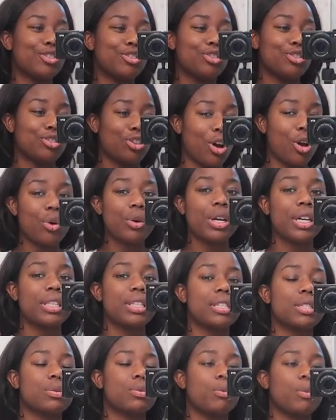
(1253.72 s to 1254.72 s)
so good
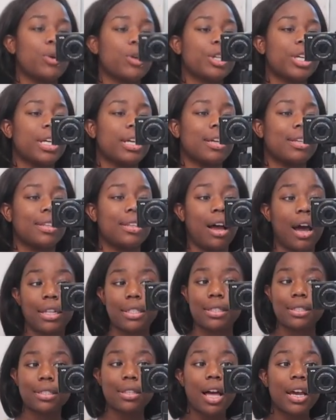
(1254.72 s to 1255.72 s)
this morning,
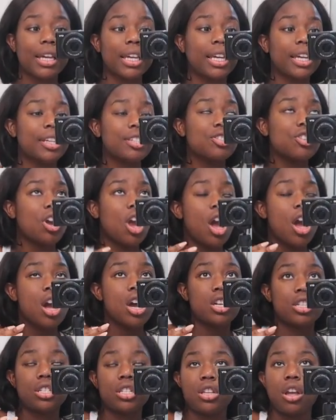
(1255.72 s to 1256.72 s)
not sluggish,
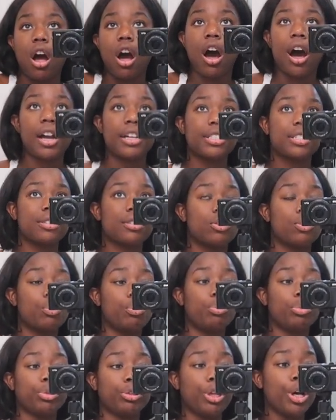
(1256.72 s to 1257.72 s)
not
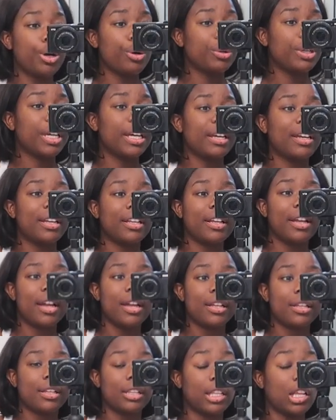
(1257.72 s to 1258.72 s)
bloated,
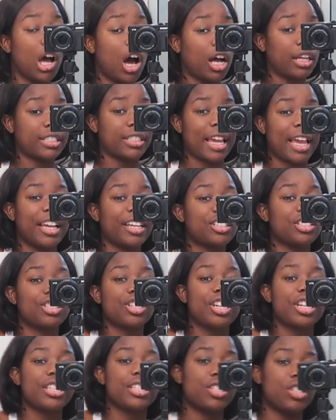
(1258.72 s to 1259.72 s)
not
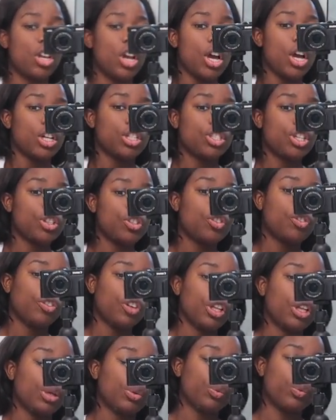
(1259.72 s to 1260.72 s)
anxious, just
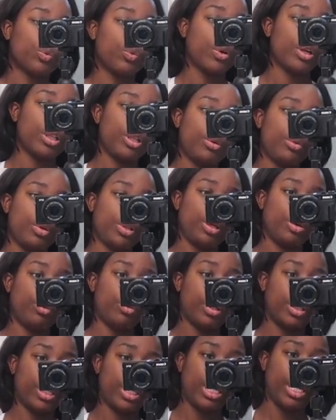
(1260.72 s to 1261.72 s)
feeling really, really,
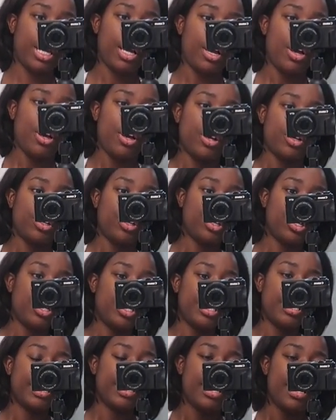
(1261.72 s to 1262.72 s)
really
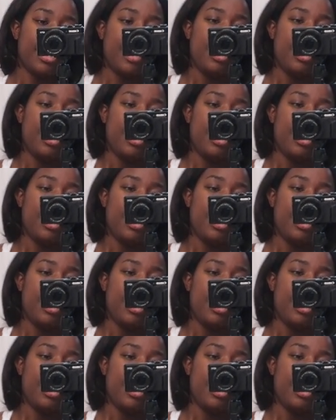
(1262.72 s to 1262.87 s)
good.